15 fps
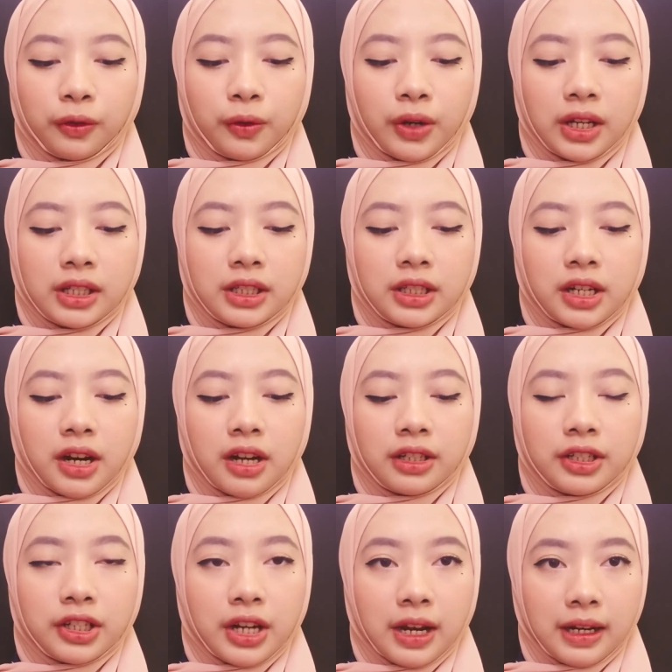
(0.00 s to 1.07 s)
to
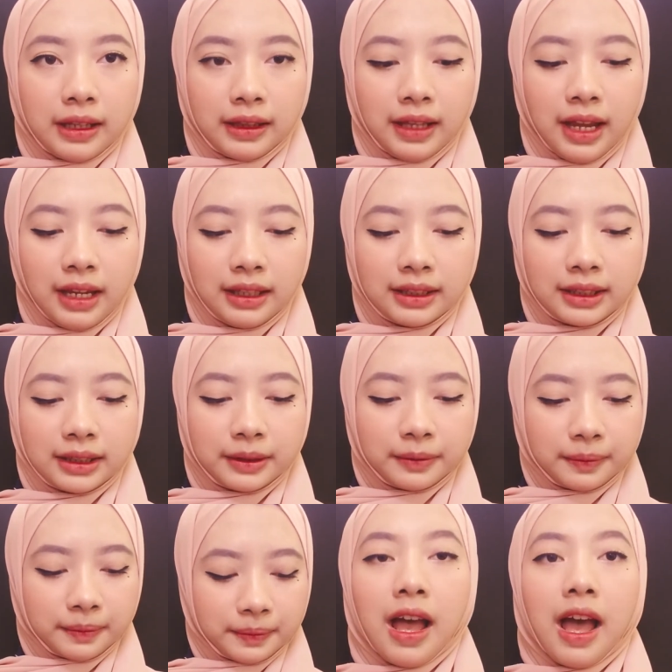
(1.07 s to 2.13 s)
enhance the taste.
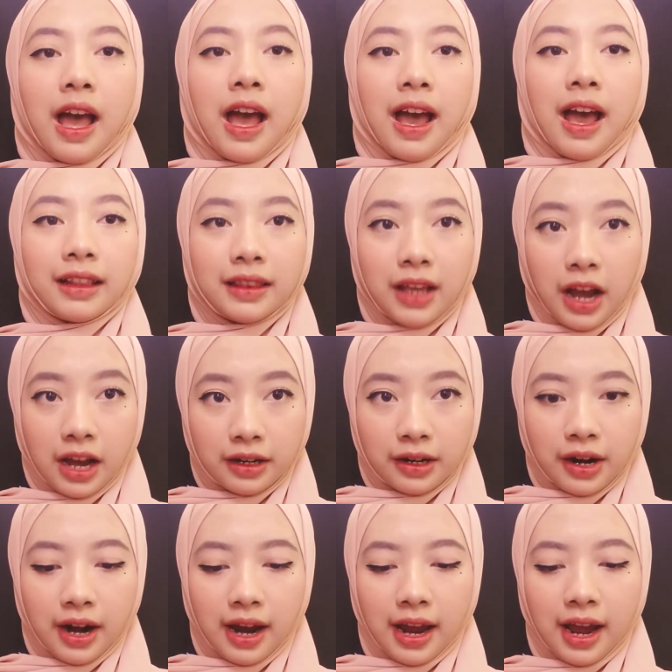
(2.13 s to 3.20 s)
At the
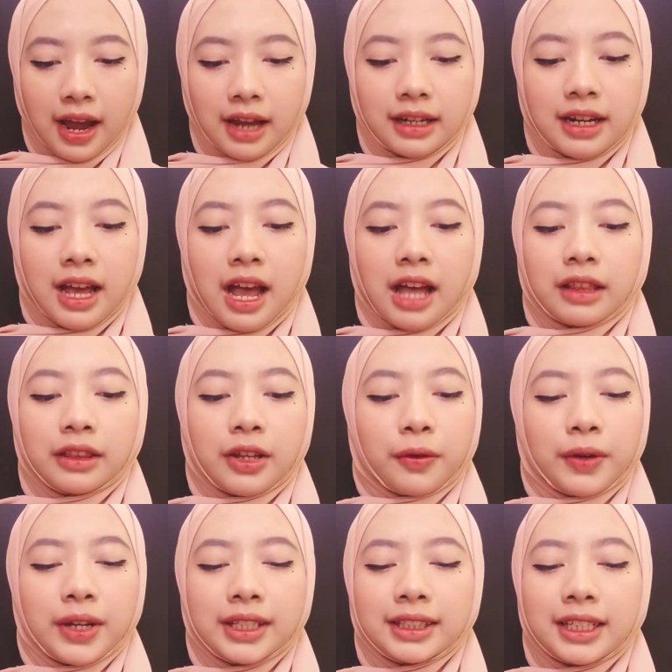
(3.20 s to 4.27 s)
other hand, the
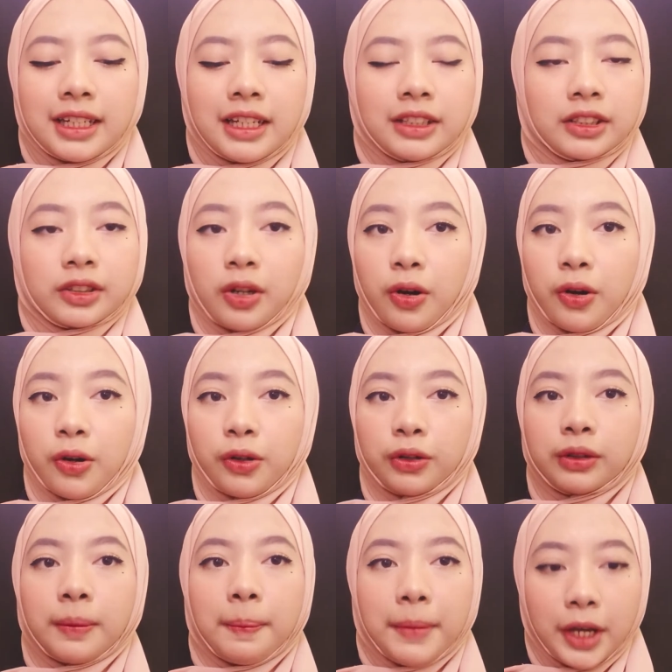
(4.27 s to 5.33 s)
reason it's
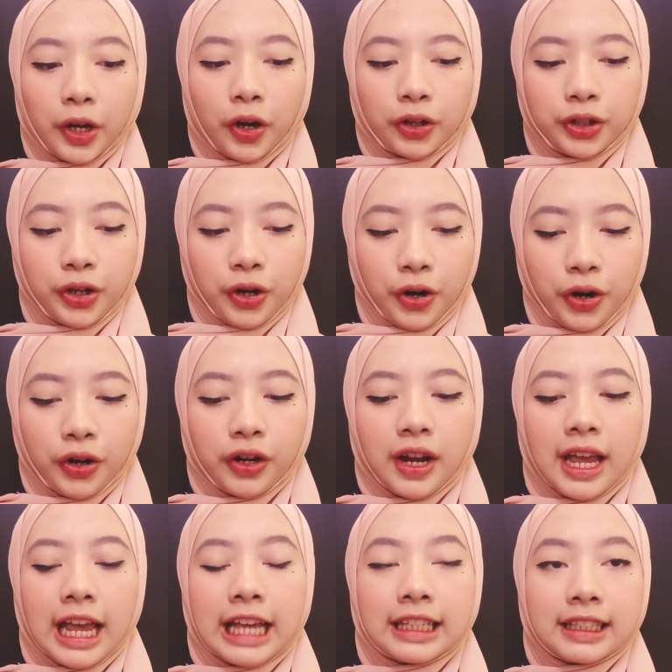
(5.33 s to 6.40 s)
called mie kocok
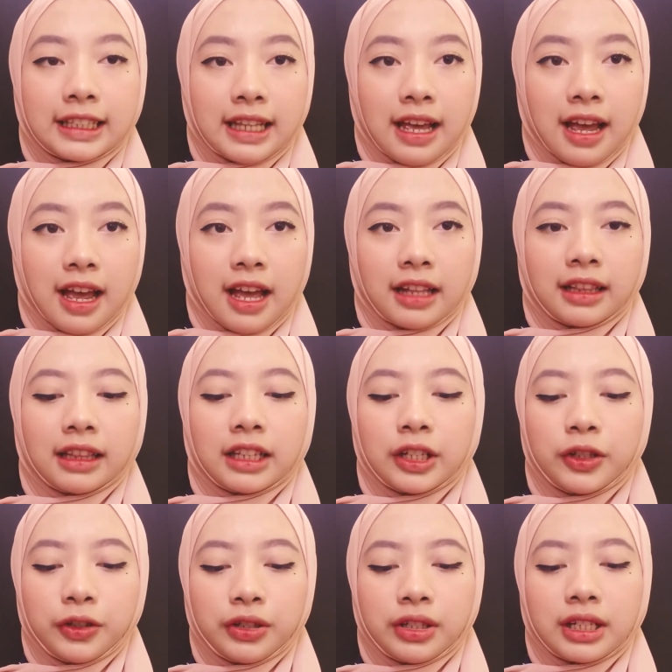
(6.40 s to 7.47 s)
is that the
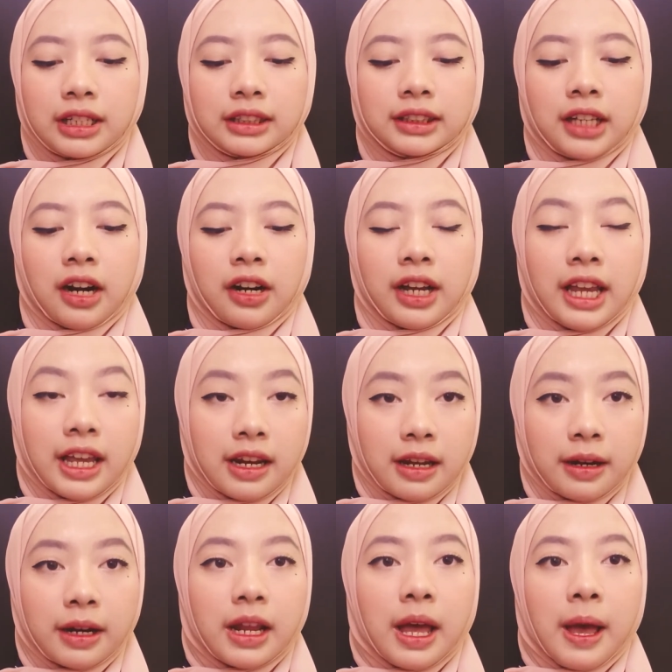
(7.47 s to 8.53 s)
noodles are
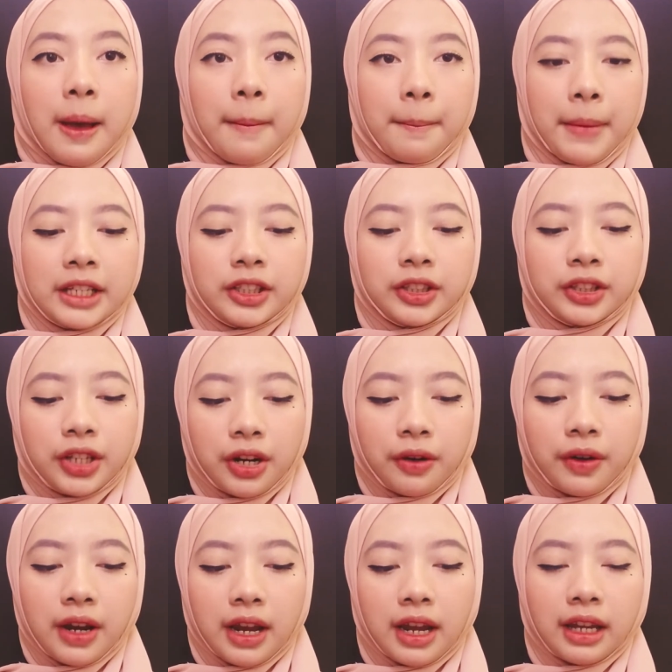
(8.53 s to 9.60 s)
eaten by
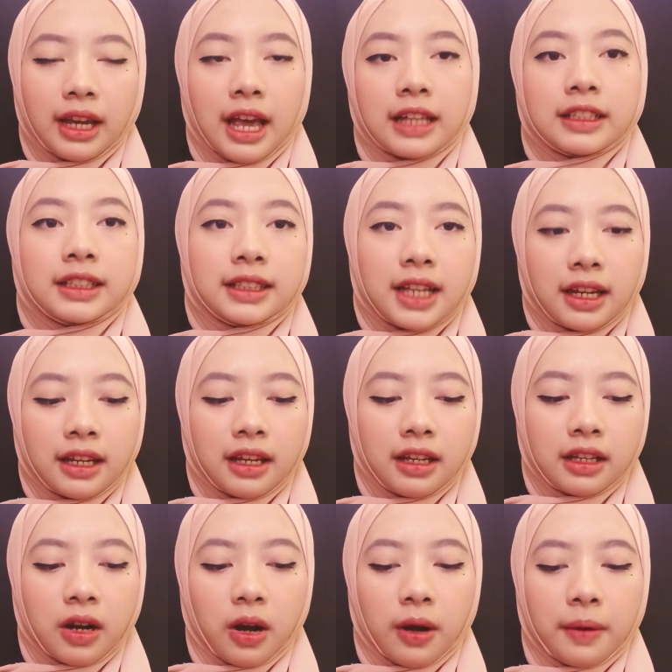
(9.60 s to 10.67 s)
stirring and shaking
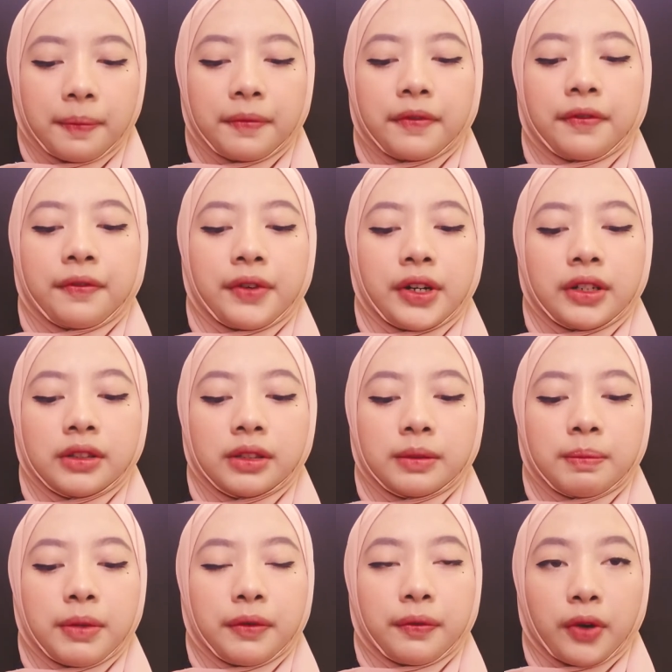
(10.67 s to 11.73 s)
it up
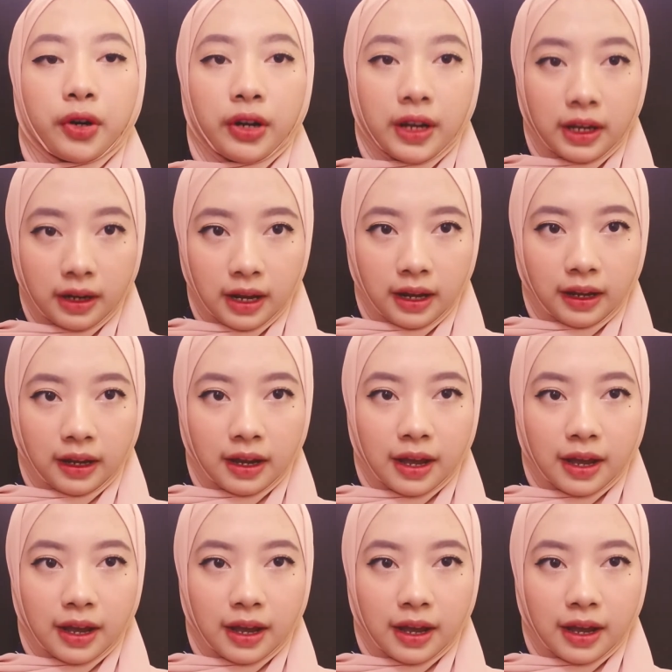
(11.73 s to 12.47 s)
first before eating,